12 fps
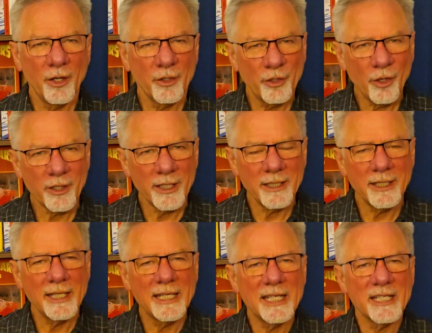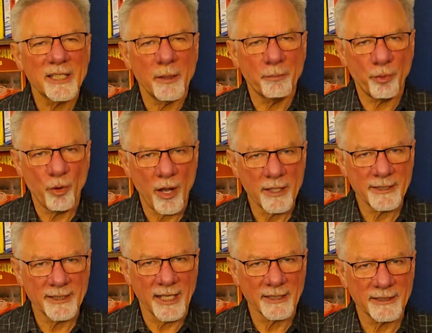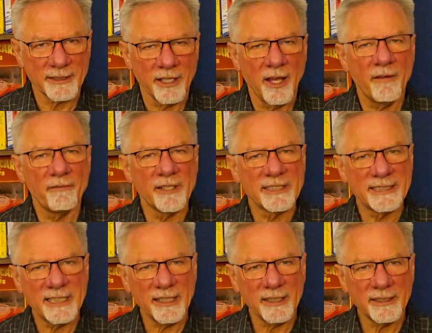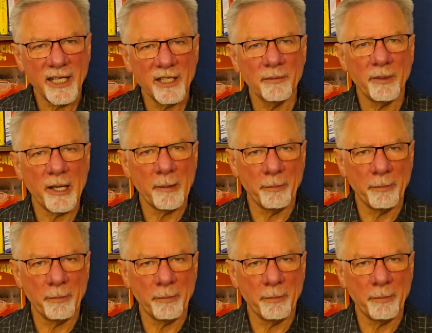Cooking is a process facilitated by a